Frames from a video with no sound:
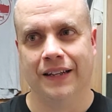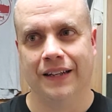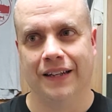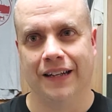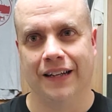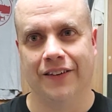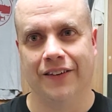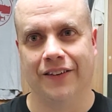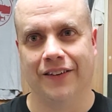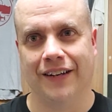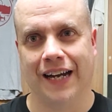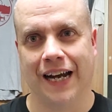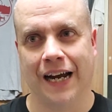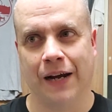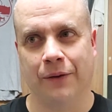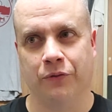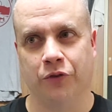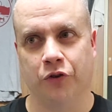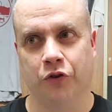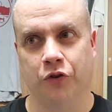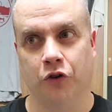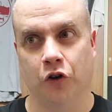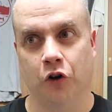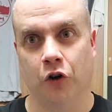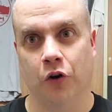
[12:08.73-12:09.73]
gets
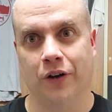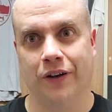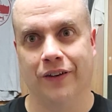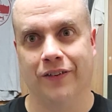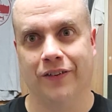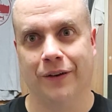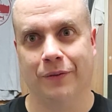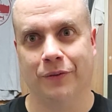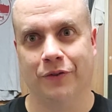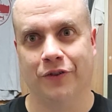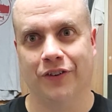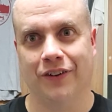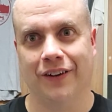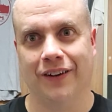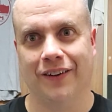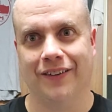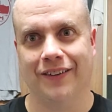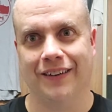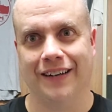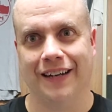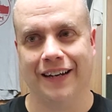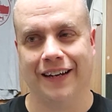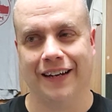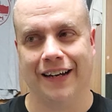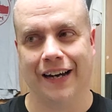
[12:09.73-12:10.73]
captured, oh, except she
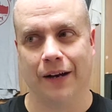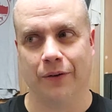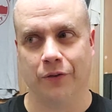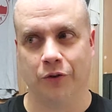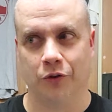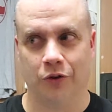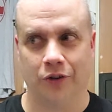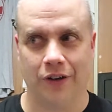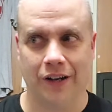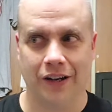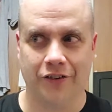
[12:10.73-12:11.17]
doesn't get captured.